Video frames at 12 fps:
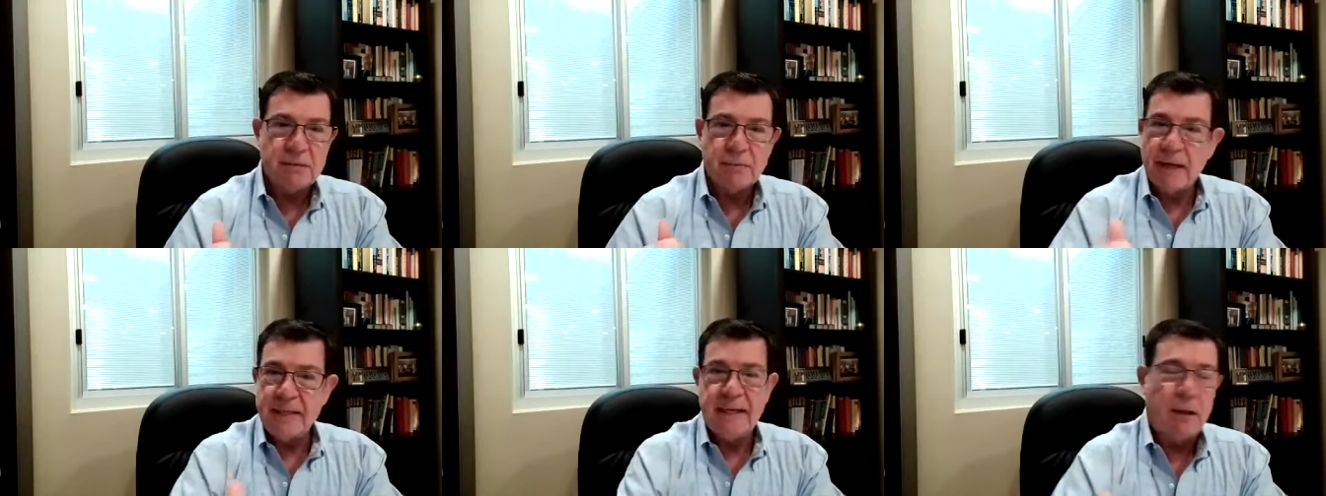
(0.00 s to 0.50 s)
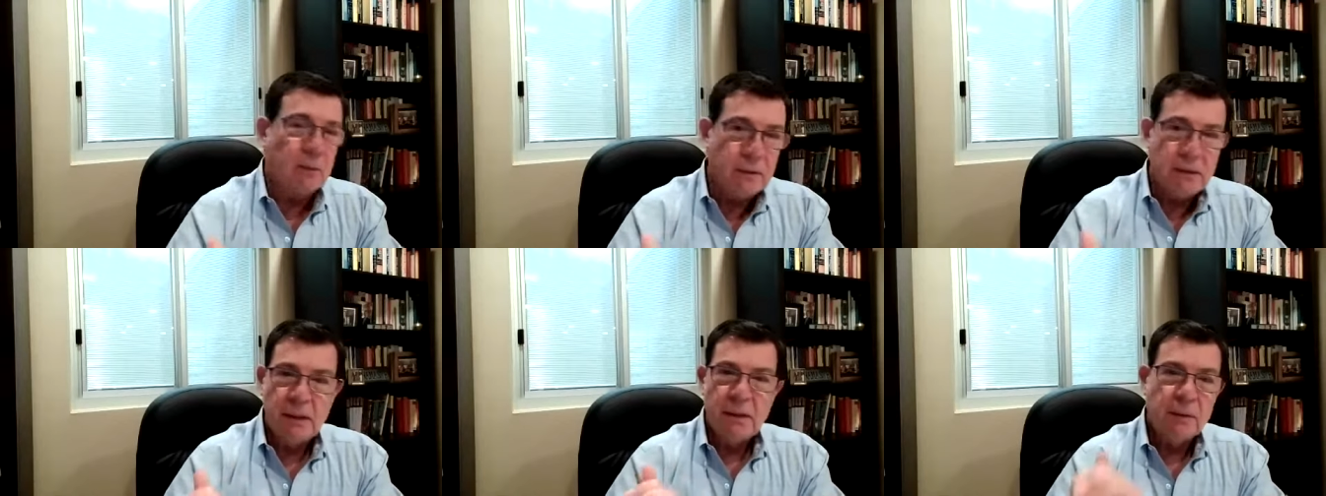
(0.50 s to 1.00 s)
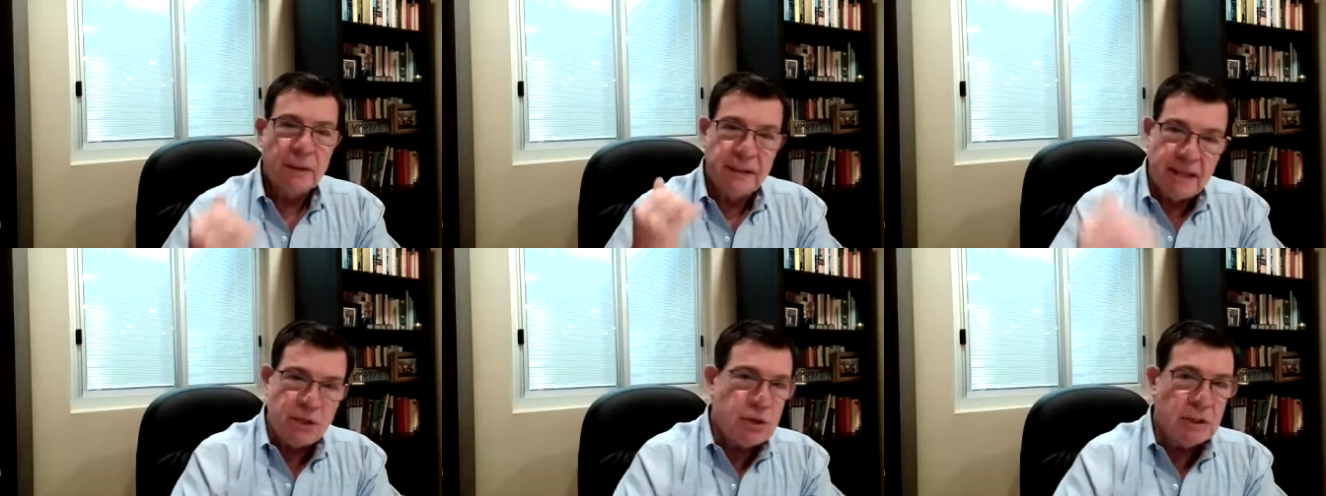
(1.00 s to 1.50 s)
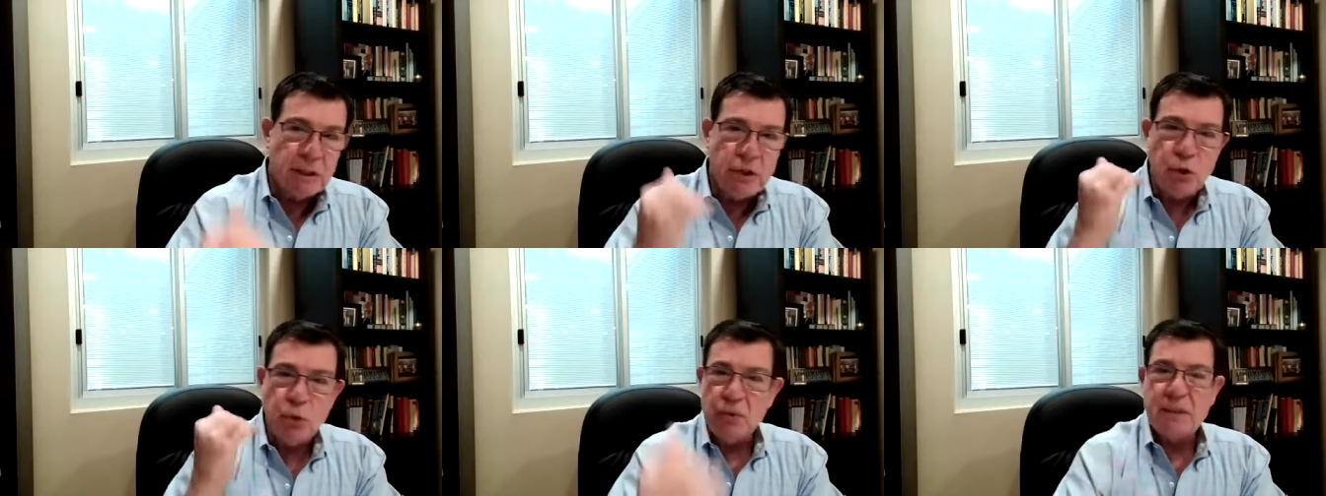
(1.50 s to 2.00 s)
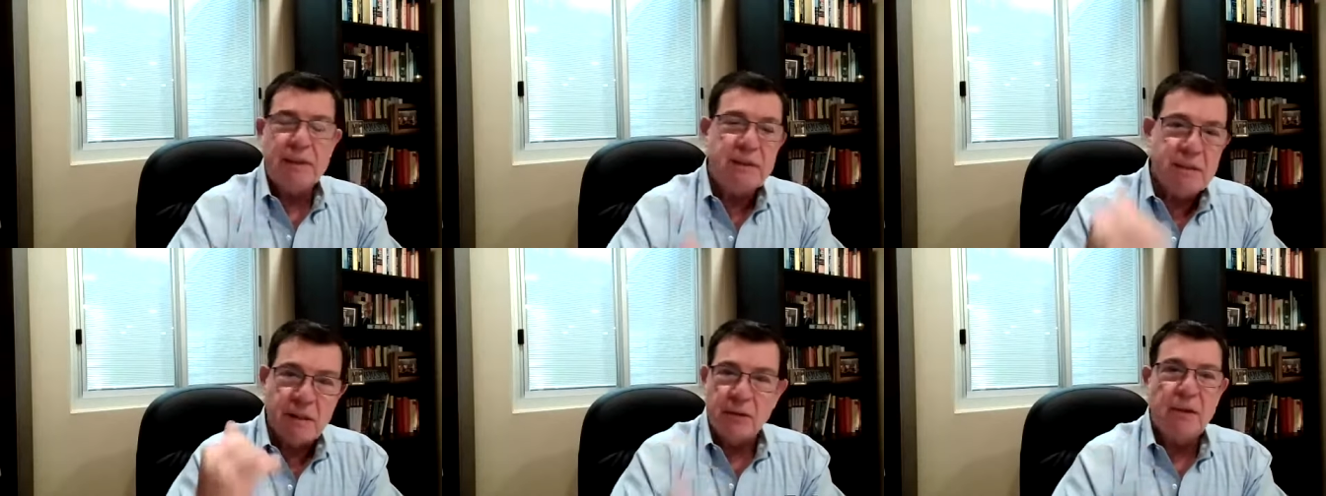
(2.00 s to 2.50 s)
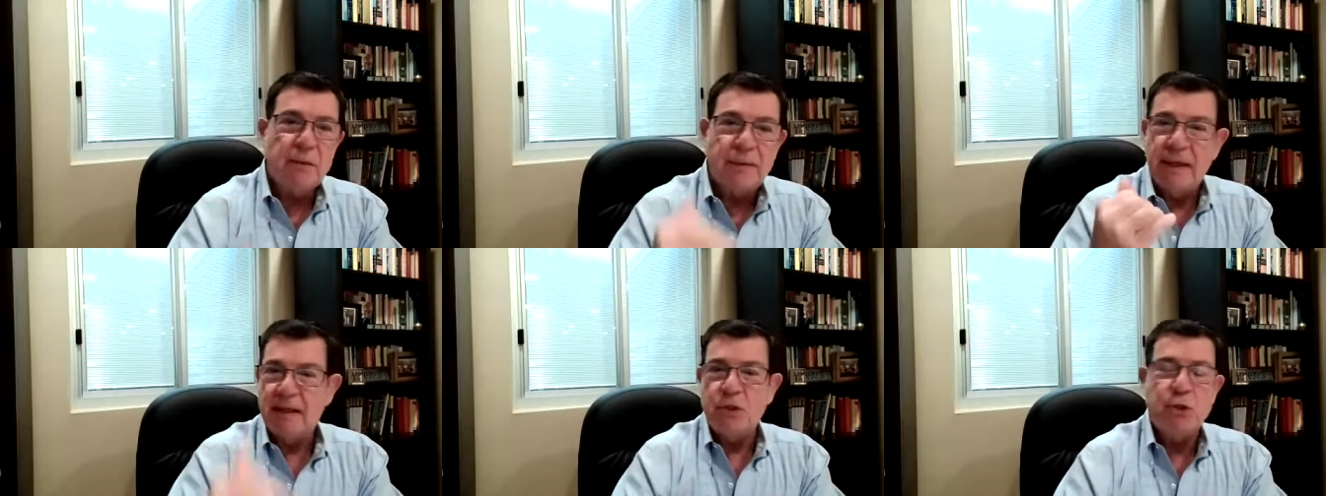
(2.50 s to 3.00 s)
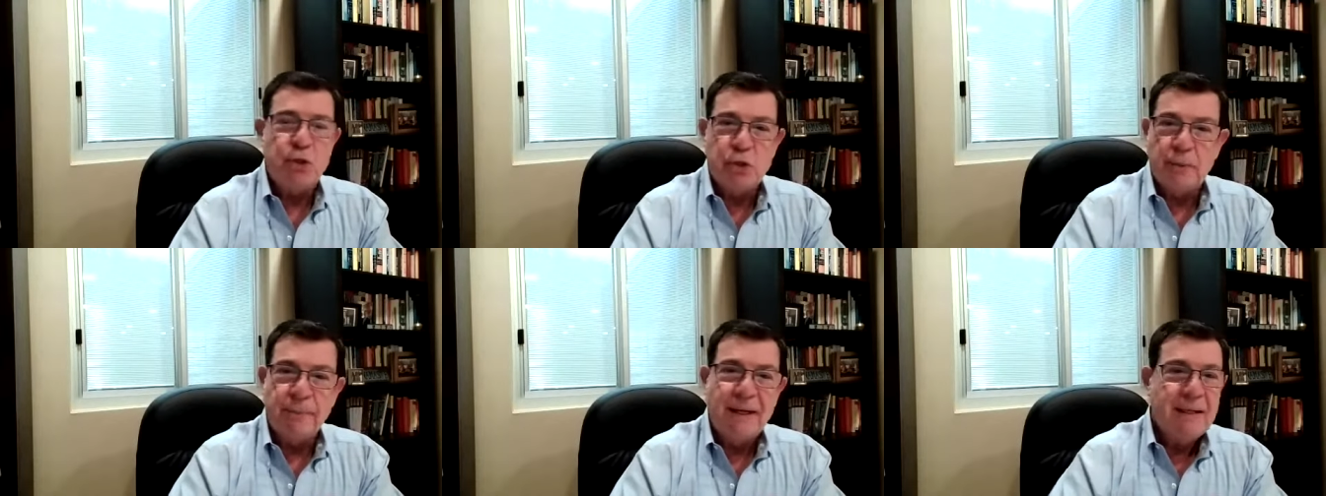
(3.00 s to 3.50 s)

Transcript: Right now, we're engaging in a utilitarian relationship